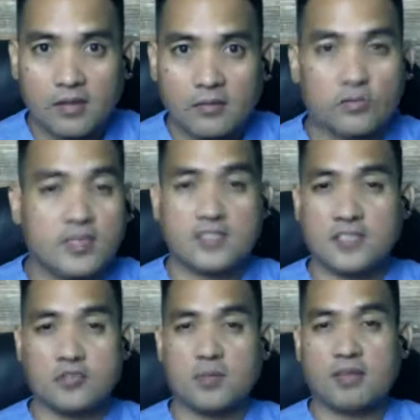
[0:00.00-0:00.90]
to teach
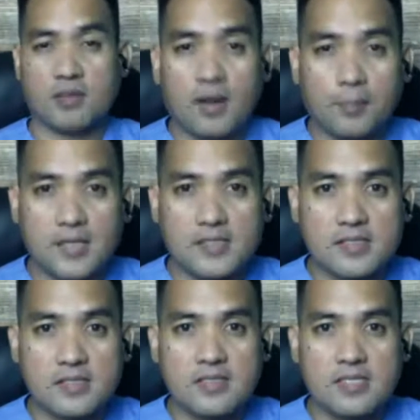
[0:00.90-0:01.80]
us to be
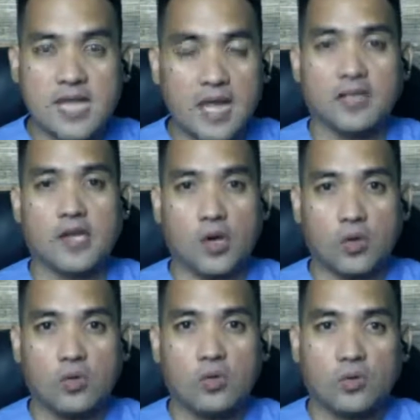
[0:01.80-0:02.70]
therapists? Hell
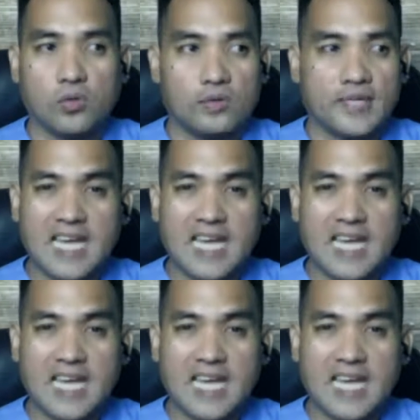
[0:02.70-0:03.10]
no. They